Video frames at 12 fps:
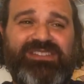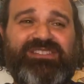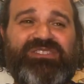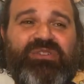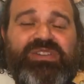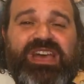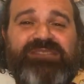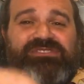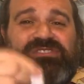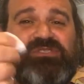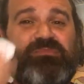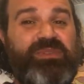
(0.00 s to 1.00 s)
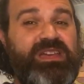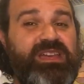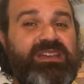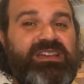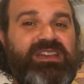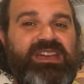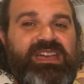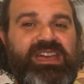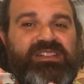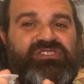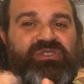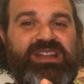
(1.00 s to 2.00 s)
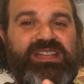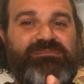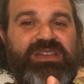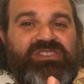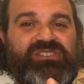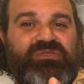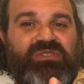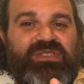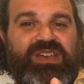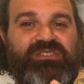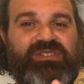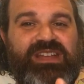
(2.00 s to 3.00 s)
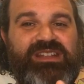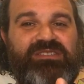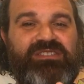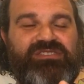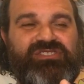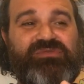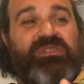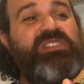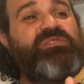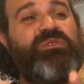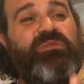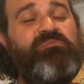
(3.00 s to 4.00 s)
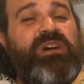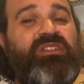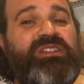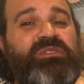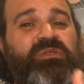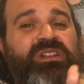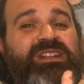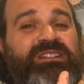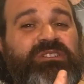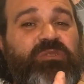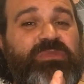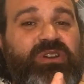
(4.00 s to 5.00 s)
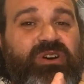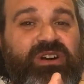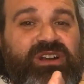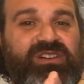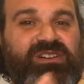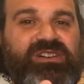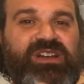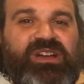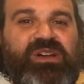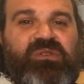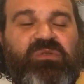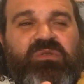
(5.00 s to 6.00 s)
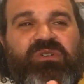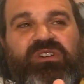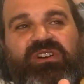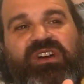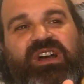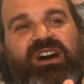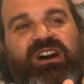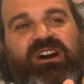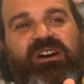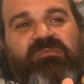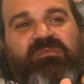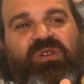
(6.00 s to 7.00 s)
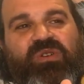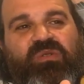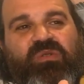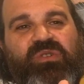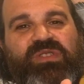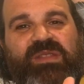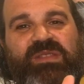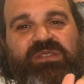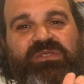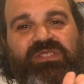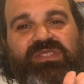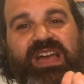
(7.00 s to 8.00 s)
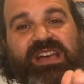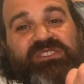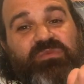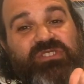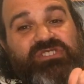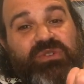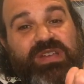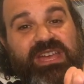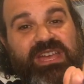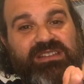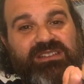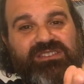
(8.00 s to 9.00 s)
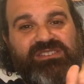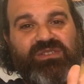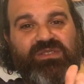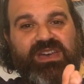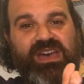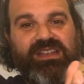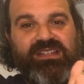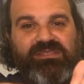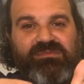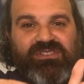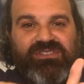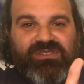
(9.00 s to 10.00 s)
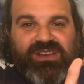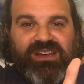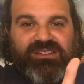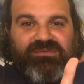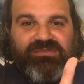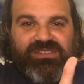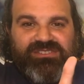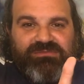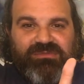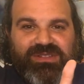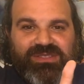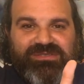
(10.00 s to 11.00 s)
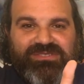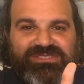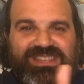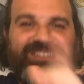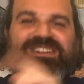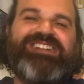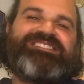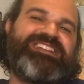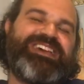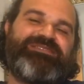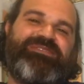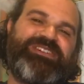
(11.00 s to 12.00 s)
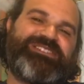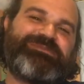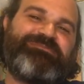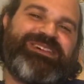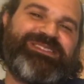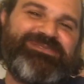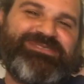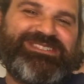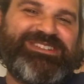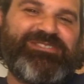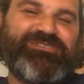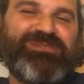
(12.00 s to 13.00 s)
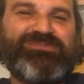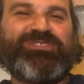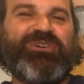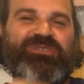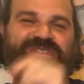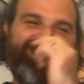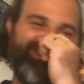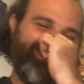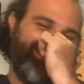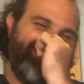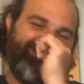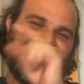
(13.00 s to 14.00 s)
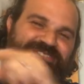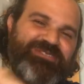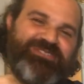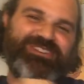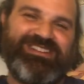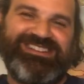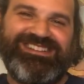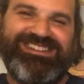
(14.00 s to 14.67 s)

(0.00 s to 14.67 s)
So you have to use your pick and try to make sure that you're hitting the strings with the melody note on it a little bit harder or um, or that they're the last ones you hit so that it's because you had a vegetable medley for dinner. I did have a vegetable medley for dinner, Trumpatory. You're so good.